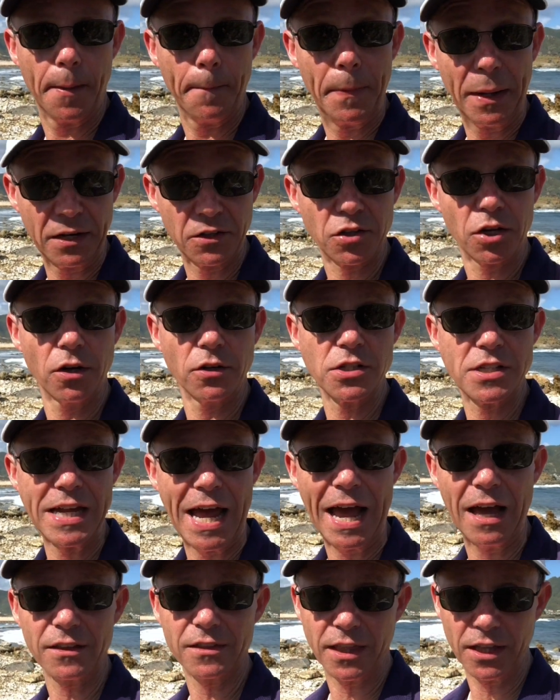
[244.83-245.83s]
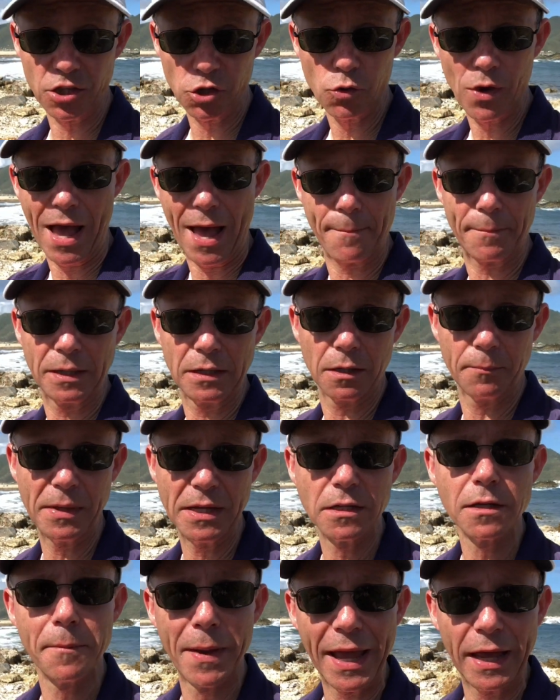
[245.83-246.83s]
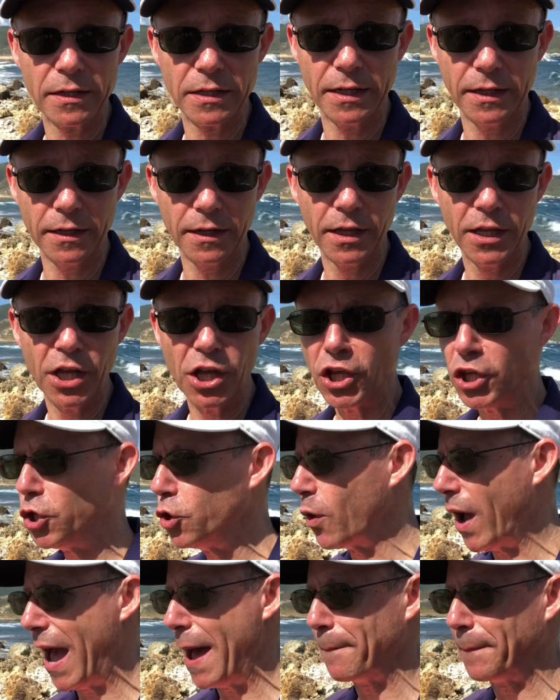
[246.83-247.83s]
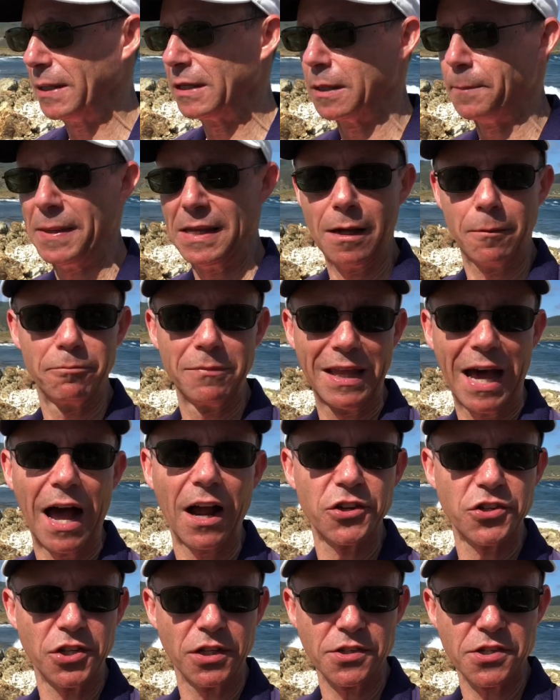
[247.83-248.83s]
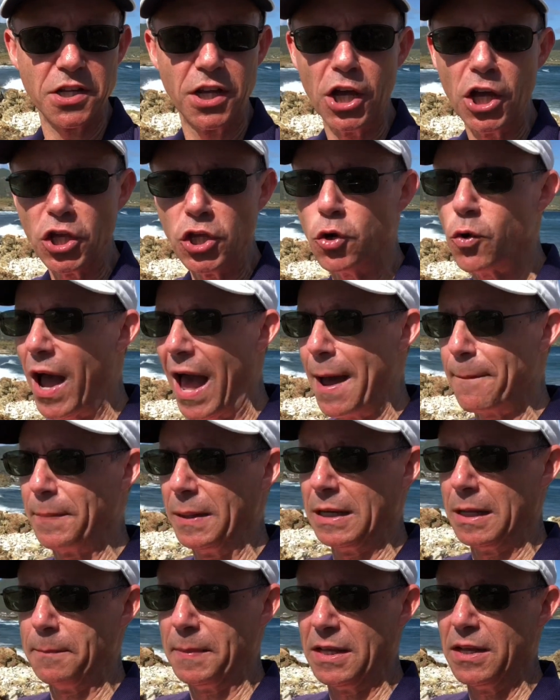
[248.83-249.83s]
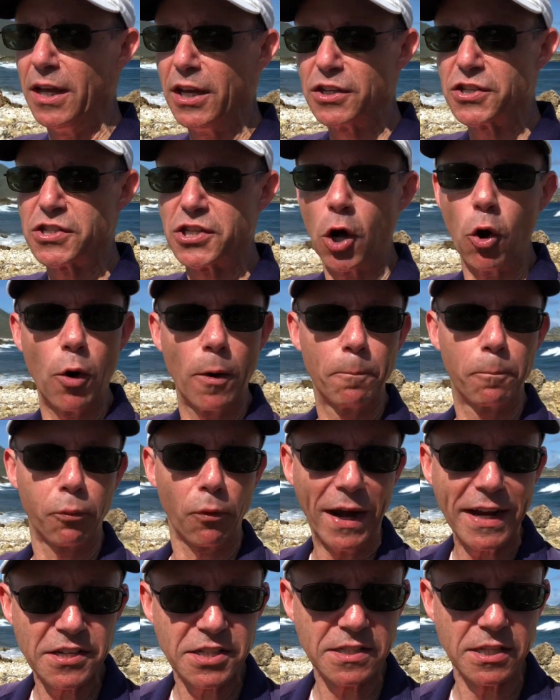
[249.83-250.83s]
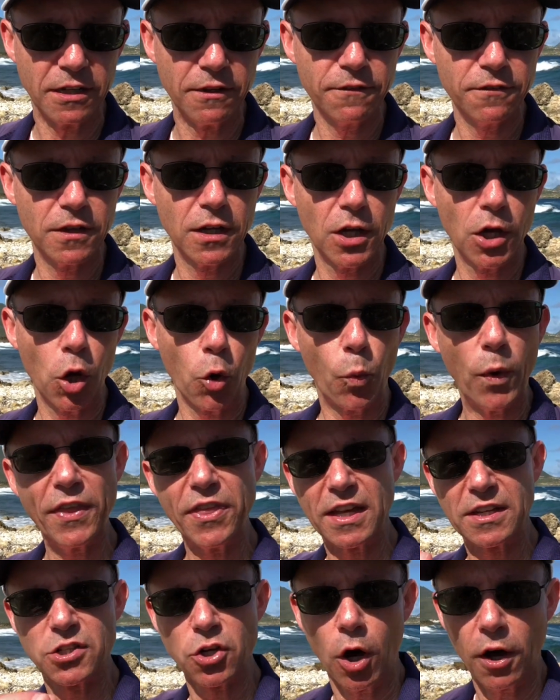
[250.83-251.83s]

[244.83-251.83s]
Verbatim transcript: But it turns out that you happen to be demanding. You happen to be obnoxious. You happen to be so abrasive with his